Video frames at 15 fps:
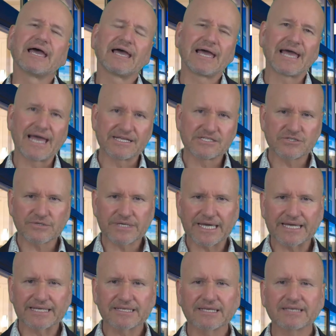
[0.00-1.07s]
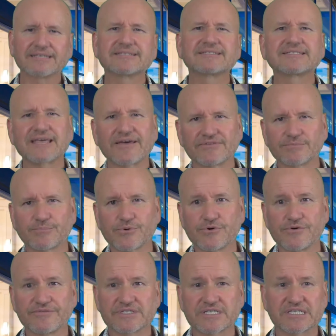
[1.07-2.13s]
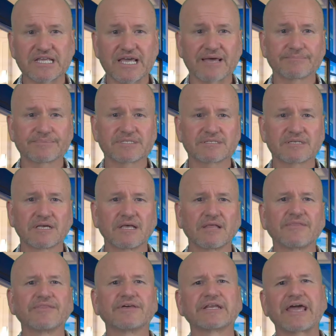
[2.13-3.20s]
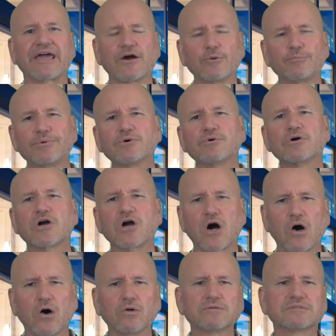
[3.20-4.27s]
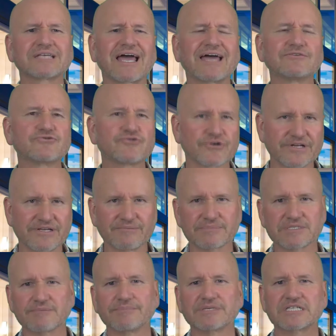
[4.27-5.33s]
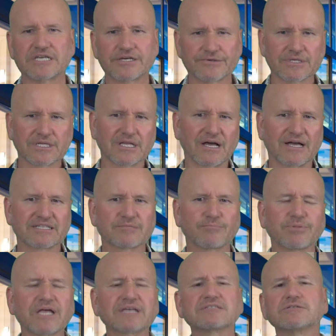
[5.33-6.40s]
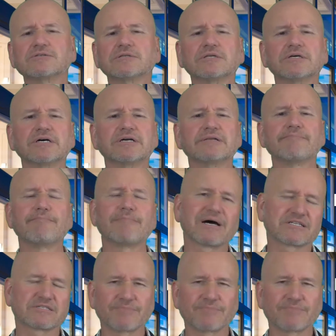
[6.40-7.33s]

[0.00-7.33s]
And you'll get 7 proven steps that help your goals and dreams materialize. Plus, you'll learn much,